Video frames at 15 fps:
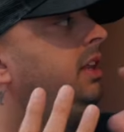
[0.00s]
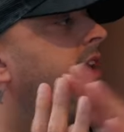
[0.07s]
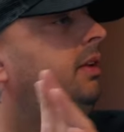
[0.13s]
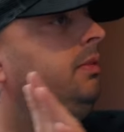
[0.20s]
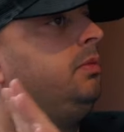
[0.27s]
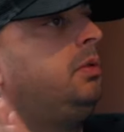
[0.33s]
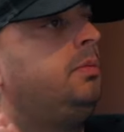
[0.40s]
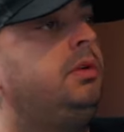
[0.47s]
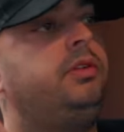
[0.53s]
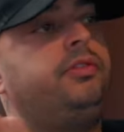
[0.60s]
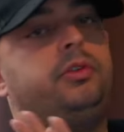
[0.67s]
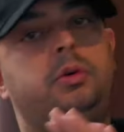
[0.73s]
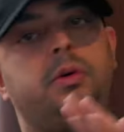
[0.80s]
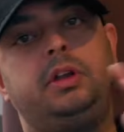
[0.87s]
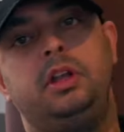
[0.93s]
And then we'll move
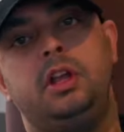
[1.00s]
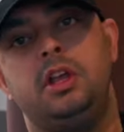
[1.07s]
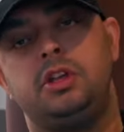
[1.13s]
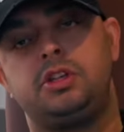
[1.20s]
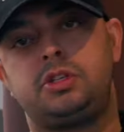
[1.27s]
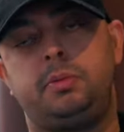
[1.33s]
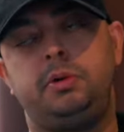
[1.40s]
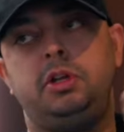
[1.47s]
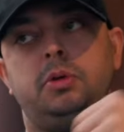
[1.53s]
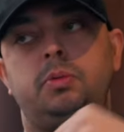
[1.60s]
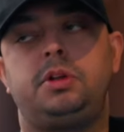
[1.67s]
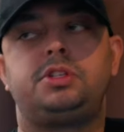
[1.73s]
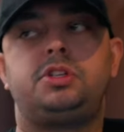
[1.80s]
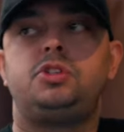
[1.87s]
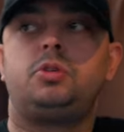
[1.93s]
forward. Somebody who
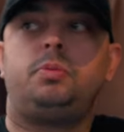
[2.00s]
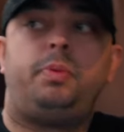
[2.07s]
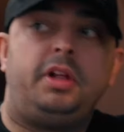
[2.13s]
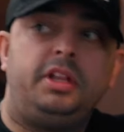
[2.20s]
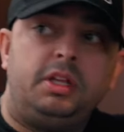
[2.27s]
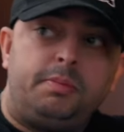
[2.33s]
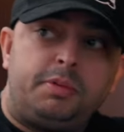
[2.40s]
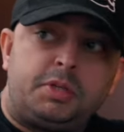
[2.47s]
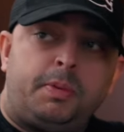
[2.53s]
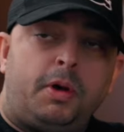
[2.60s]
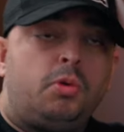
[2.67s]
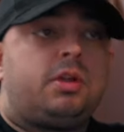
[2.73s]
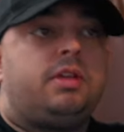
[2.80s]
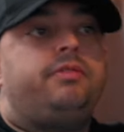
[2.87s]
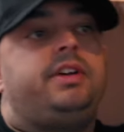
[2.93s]
wants to jump on the
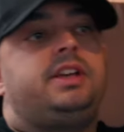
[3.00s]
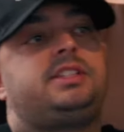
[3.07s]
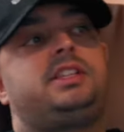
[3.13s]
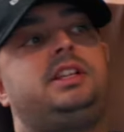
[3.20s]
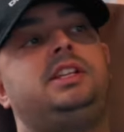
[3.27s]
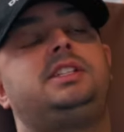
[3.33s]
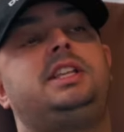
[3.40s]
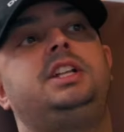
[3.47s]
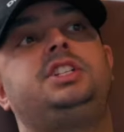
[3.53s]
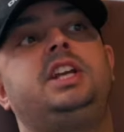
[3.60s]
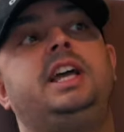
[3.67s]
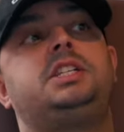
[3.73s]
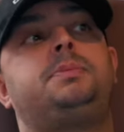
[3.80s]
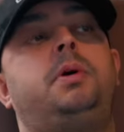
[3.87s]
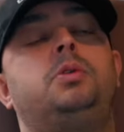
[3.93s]
bespoke investor list that
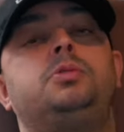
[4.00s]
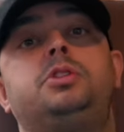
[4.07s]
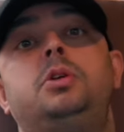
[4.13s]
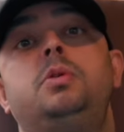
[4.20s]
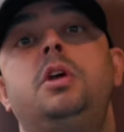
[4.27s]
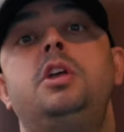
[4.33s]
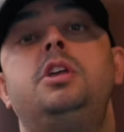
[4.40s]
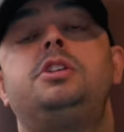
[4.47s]
Jay spoke to.